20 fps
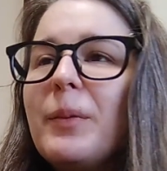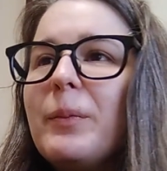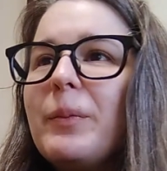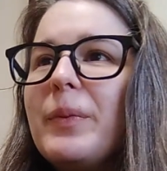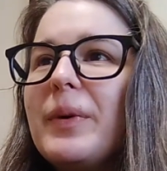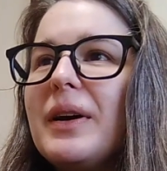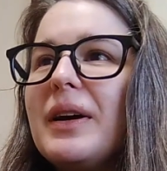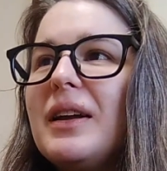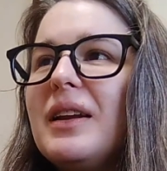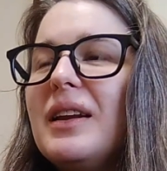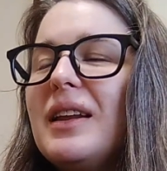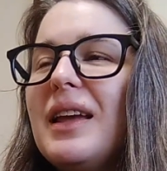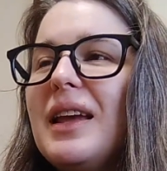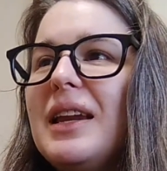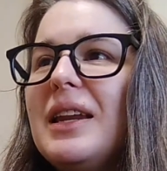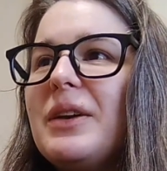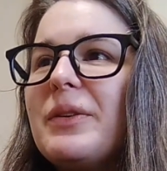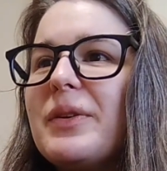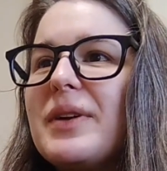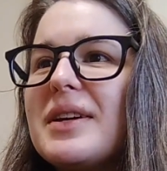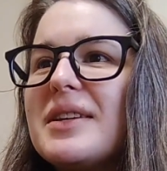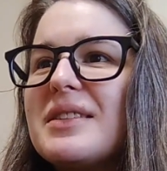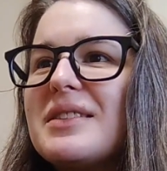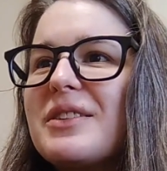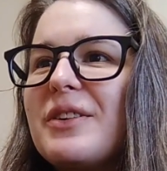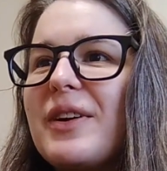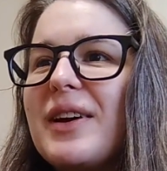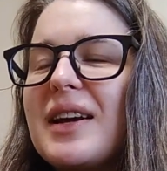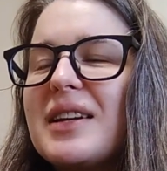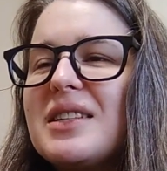But anyways, so
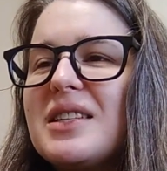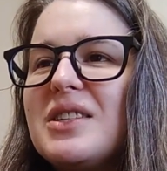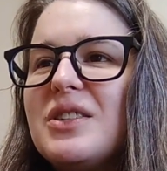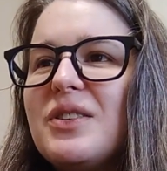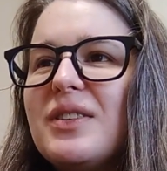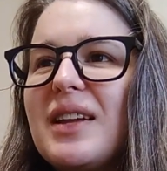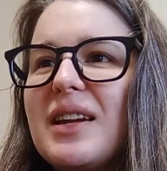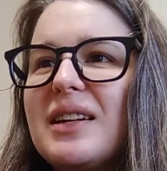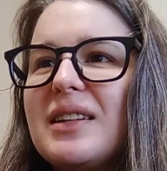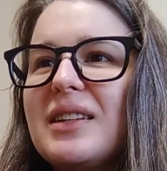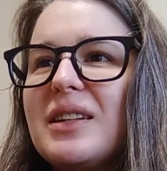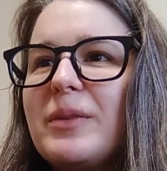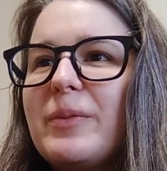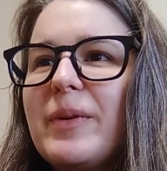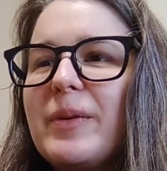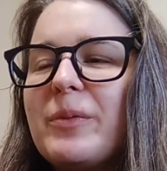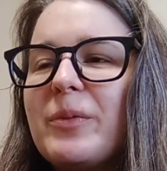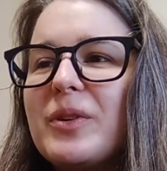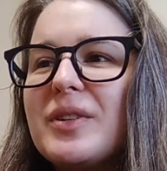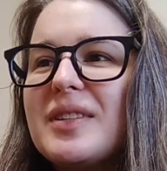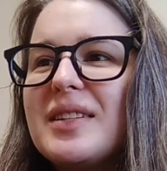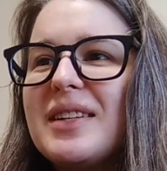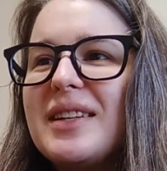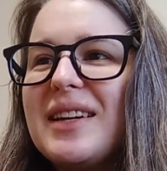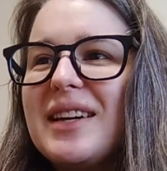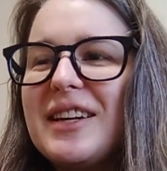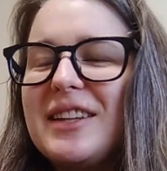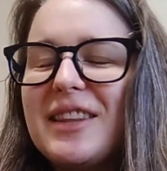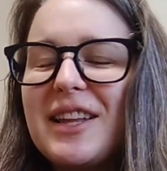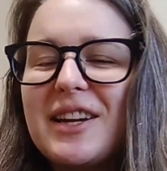I got to do that a little bit more
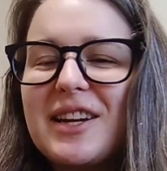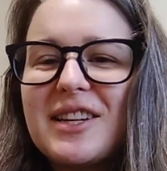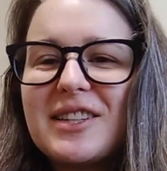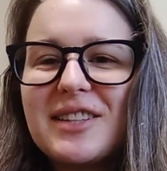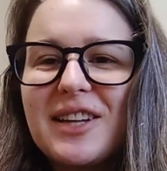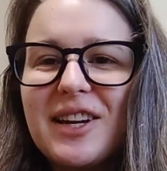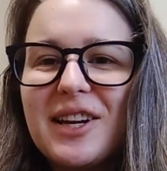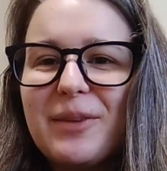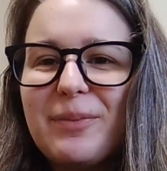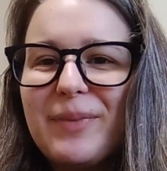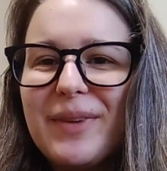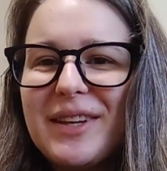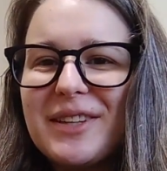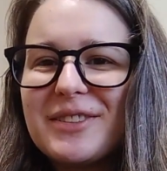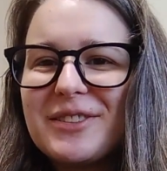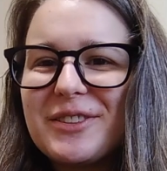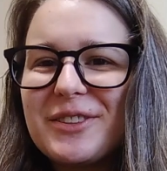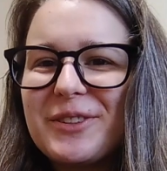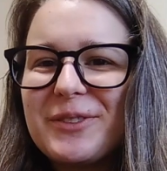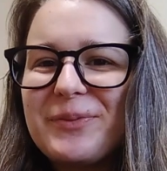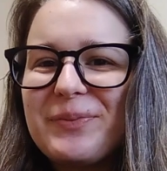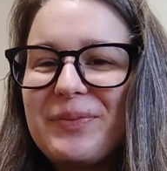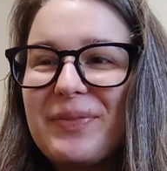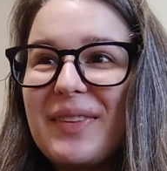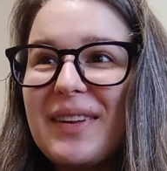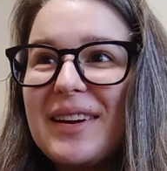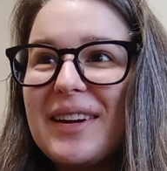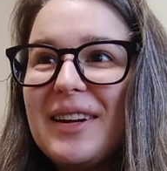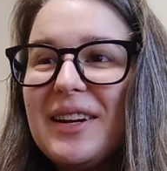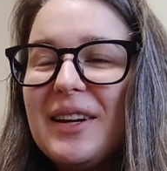today, and that excited me. So
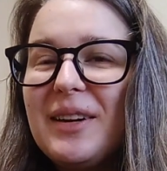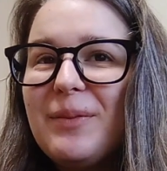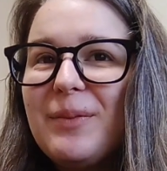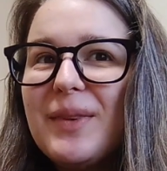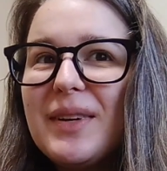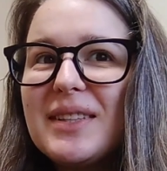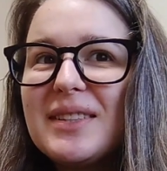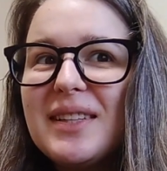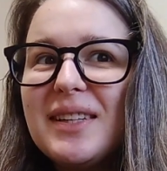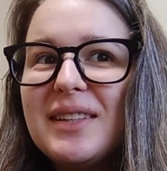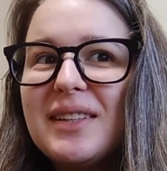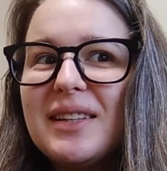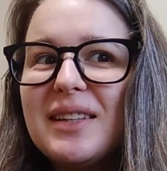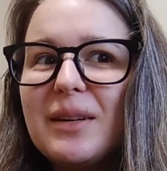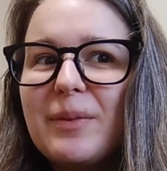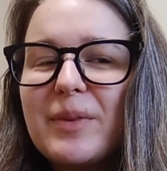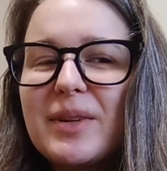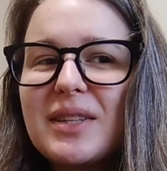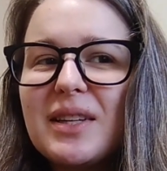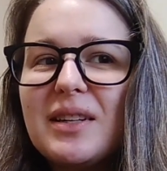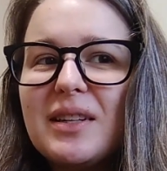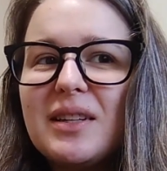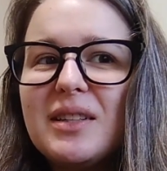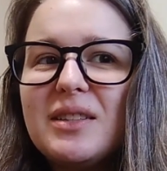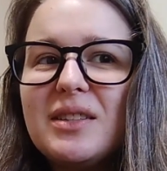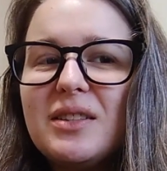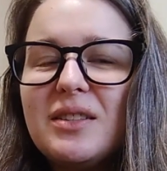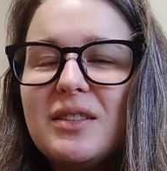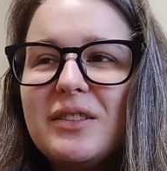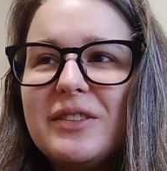I'm excited. I'm excited
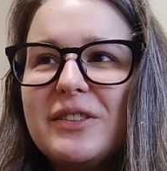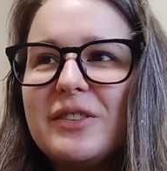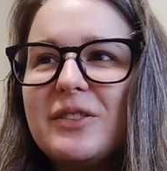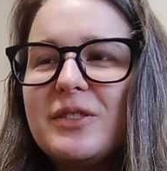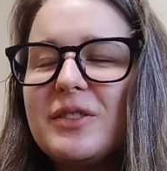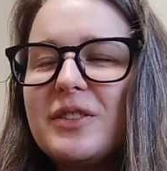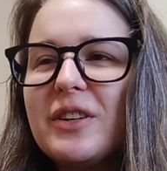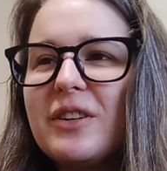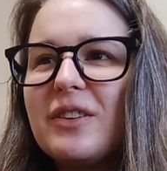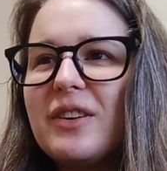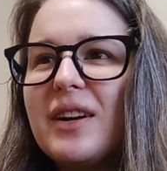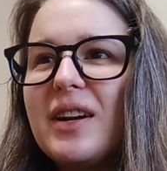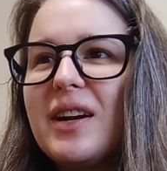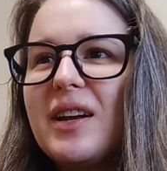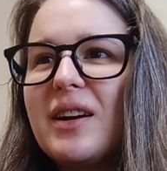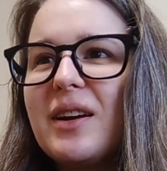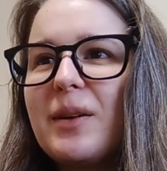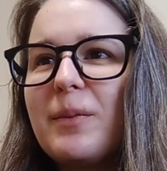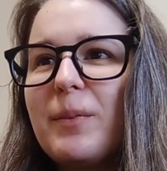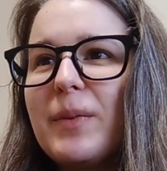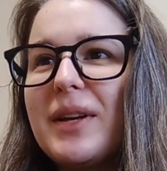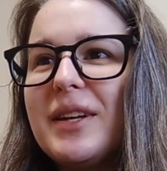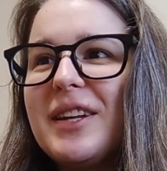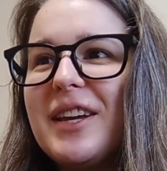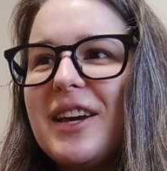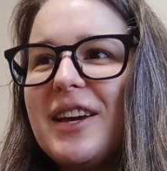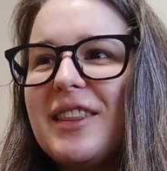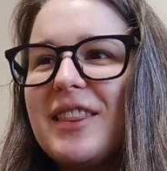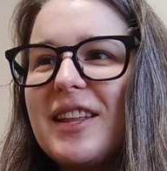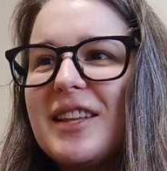to start writing on
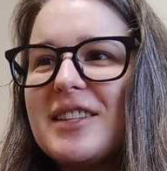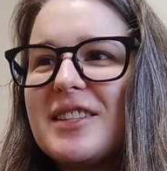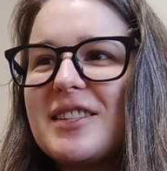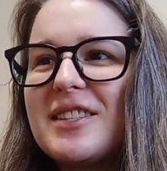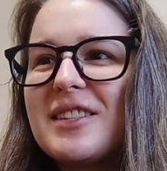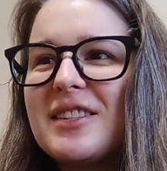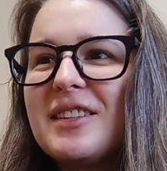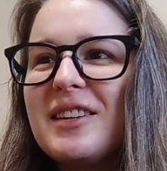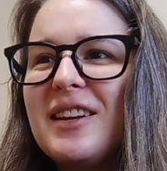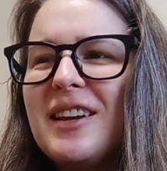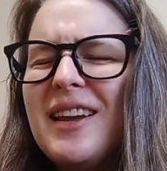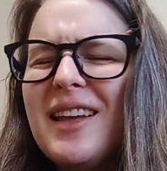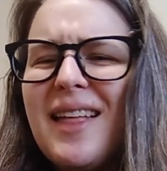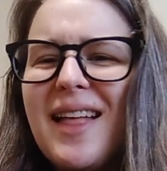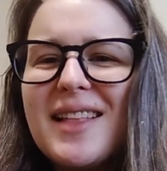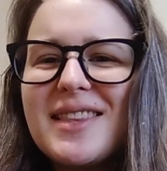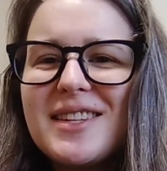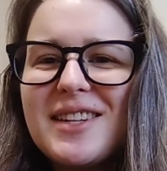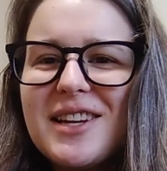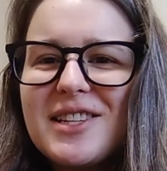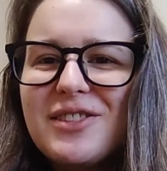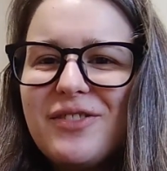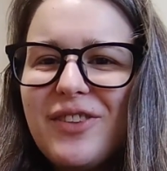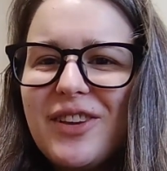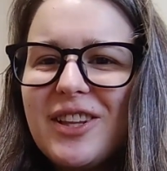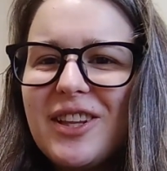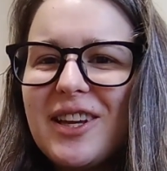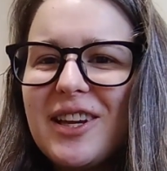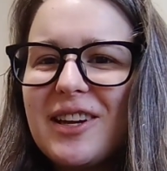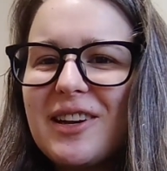Monday. That's a nice
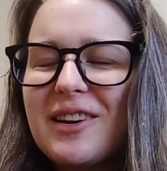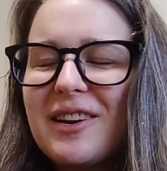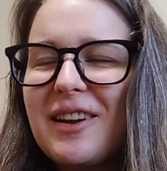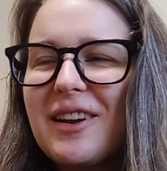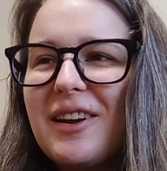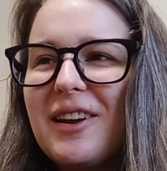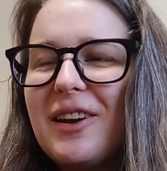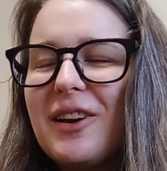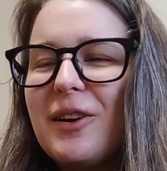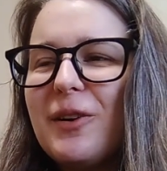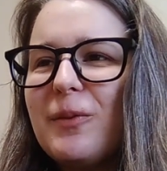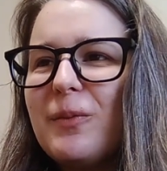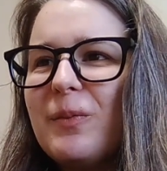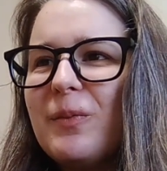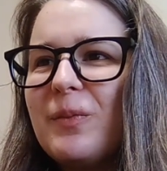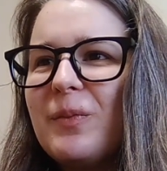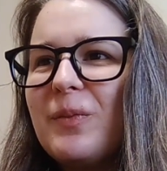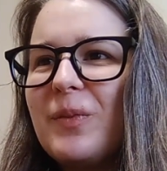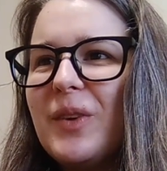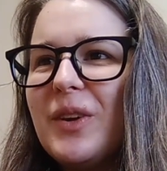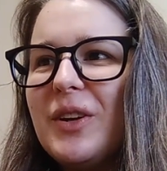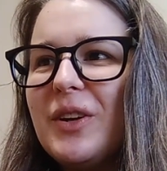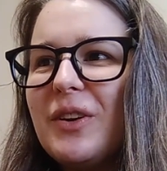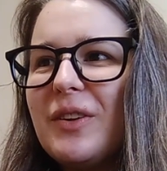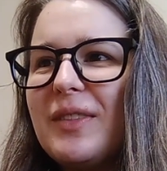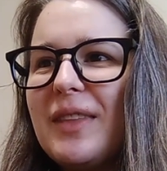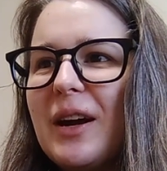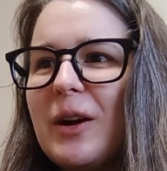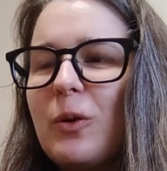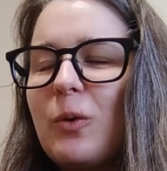feeling. You know,
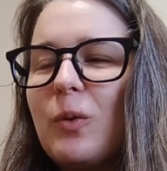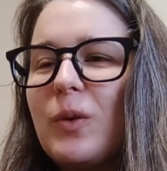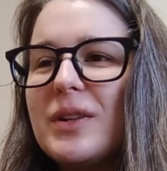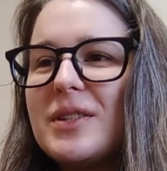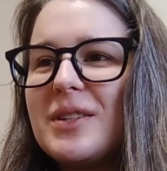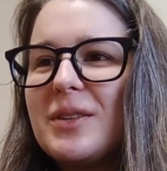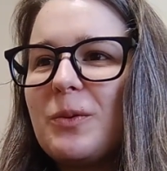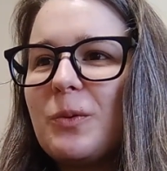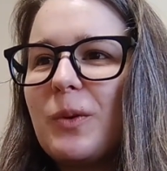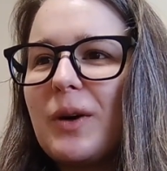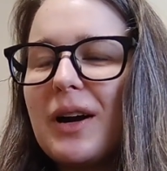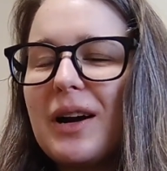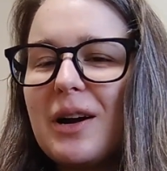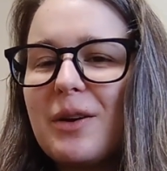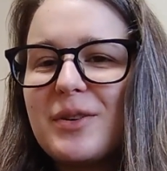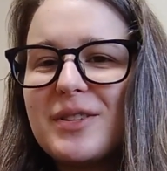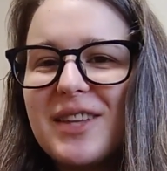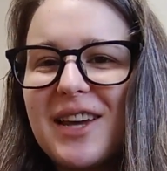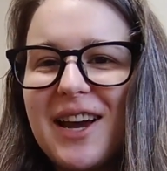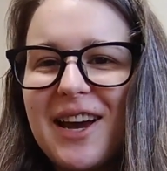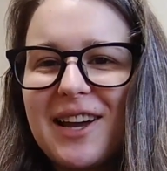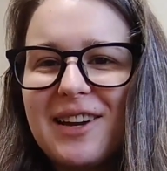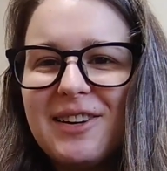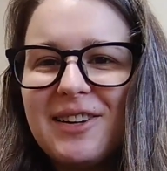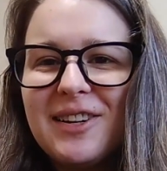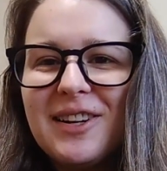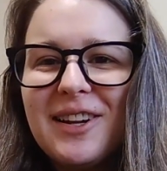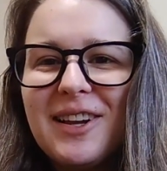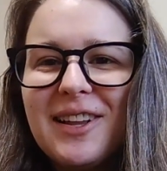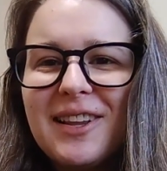that wasn't where I was at
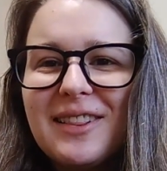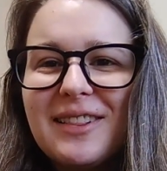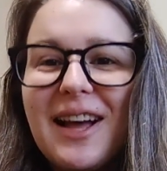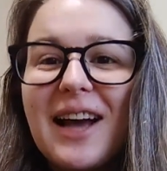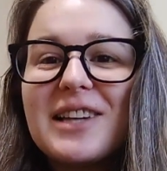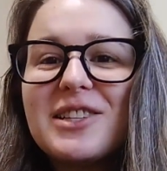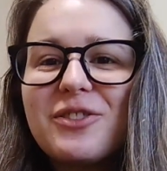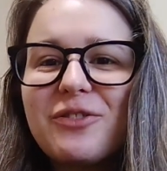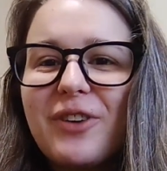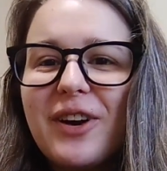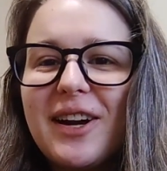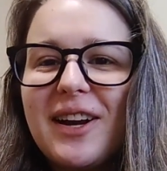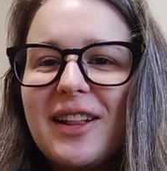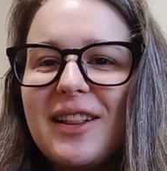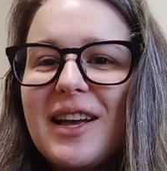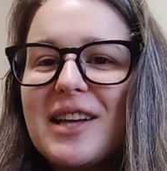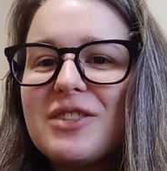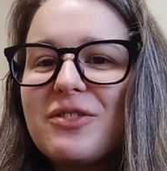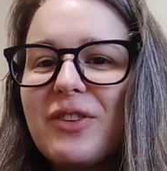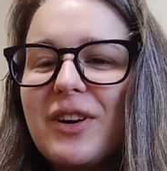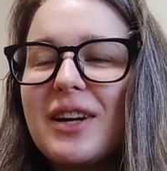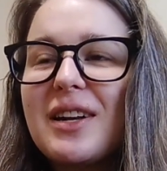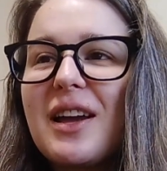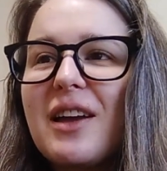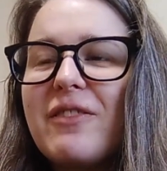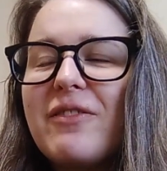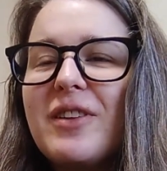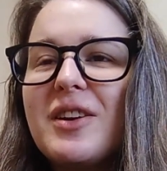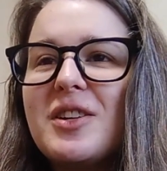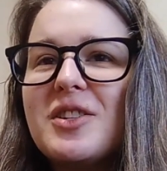last Friday. Last Friday I
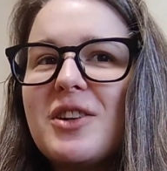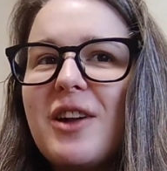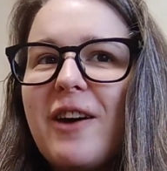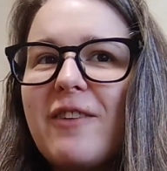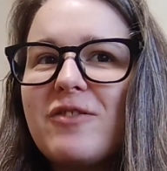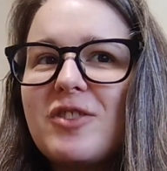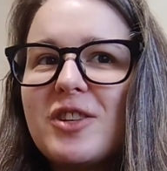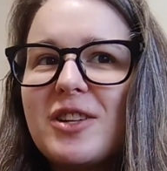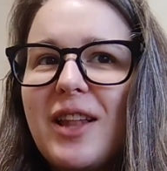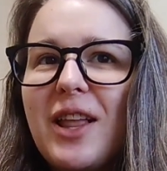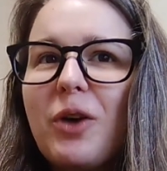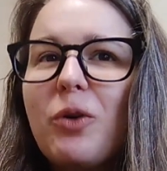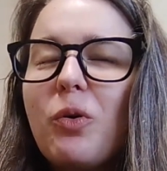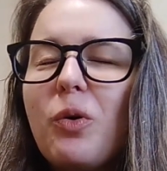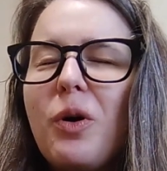finished off just like,